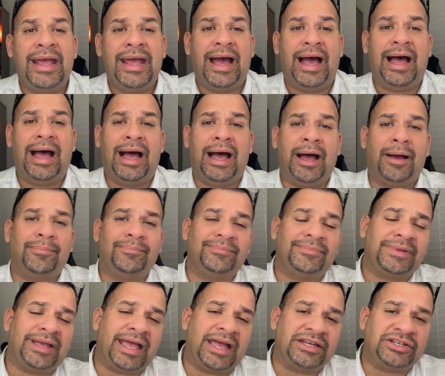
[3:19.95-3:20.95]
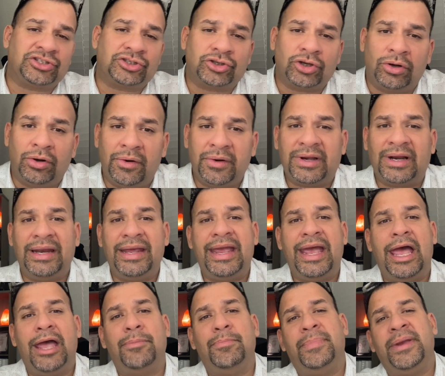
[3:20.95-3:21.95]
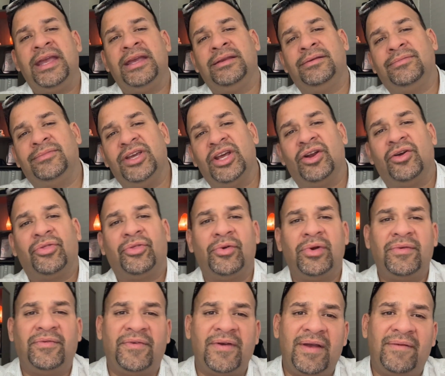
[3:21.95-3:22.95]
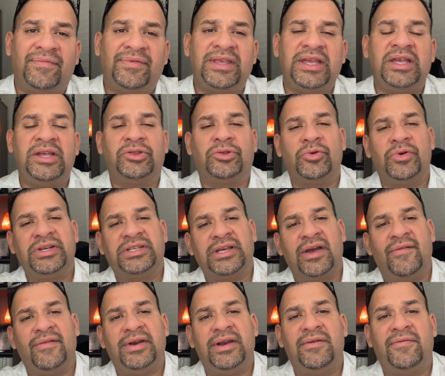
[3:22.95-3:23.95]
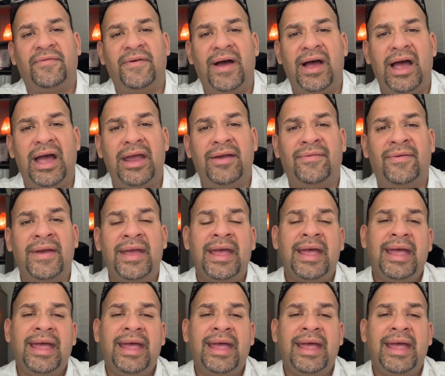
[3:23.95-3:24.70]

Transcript: Um, historically have been, you know, 350, 375.